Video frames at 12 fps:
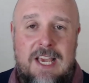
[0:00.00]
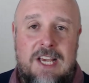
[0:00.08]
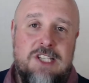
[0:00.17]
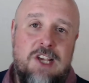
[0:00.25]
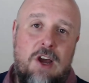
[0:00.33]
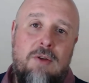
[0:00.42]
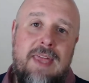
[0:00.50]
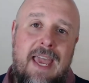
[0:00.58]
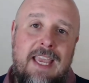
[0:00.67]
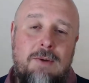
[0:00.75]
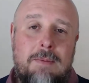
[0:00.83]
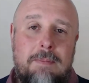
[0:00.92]
So there
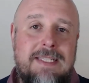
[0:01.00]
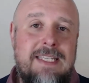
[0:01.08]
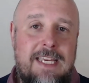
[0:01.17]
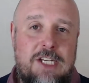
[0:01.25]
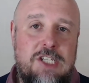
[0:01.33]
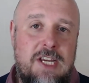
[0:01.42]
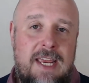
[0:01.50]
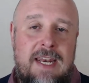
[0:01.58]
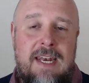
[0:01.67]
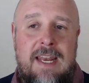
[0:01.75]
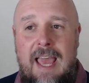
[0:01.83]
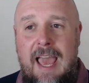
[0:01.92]
you would be
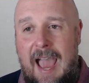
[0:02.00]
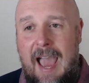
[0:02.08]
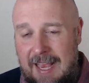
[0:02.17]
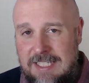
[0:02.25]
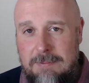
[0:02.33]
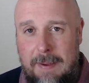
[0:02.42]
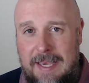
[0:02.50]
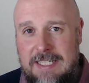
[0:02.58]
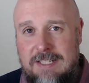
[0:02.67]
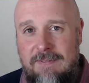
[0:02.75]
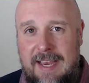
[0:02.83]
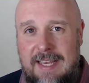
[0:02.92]
teaching aspects
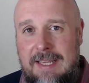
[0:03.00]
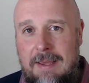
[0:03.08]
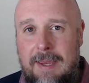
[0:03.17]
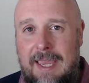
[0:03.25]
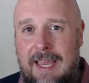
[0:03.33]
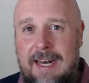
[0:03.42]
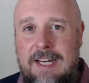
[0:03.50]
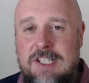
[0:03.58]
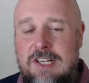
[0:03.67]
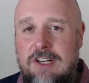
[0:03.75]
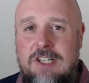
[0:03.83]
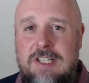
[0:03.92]
of academic English,
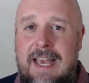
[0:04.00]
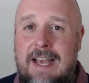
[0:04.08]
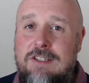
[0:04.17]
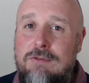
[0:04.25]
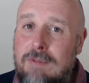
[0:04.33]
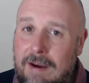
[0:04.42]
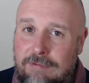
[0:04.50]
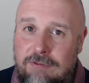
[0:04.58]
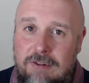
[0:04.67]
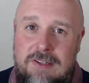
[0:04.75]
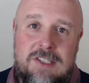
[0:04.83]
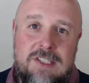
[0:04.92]
such as how to
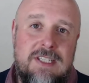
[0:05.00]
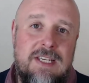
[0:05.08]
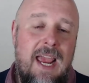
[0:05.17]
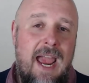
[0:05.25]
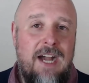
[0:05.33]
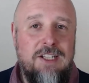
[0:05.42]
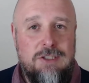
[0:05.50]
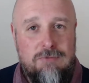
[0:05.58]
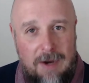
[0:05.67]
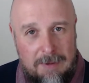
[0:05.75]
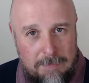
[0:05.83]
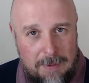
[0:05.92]
reference, how to
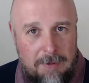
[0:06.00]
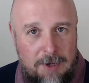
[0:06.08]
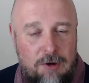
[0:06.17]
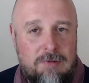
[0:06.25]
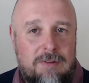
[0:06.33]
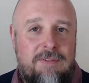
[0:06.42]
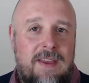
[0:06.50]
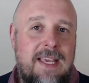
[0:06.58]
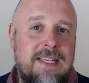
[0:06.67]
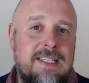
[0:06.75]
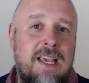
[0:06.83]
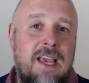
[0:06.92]
write
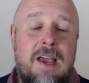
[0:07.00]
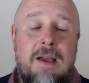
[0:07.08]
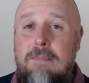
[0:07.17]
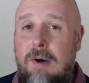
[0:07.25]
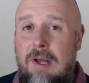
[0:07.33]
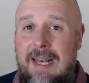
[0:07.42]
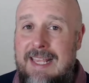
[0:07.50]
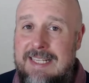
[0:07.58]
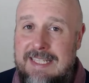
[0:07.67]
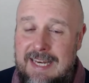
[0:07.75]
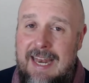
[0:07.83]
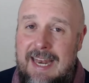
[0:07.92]
bibliographies, but
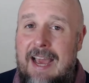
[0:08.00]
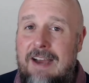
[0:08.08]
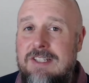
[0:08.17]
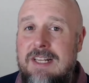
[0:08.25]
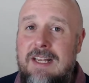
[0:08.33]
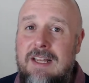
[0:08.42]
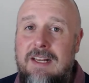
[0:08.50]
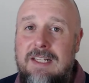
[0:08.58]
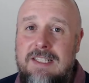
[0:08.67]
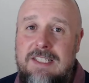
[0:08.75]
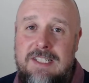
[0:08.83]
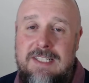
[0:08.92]
listening, how to
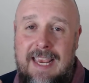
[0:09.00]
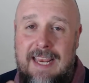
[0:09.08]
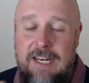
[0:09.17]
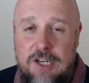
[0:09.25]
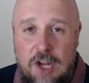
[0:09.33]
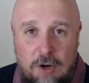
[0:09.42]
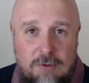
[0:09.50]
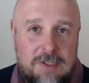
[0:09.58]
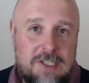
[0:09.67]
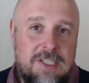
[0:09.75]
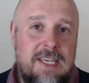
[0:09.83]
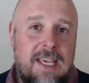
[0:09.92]
take
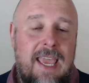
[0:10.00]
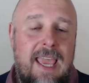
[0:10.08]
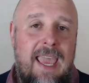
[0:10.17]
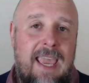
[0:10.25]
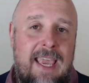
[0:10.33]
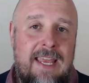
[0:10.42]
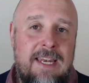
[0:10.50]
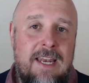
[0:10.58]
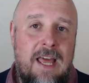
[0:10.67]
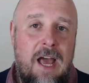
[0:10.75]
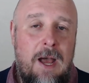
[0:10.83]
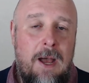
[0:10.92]
notes in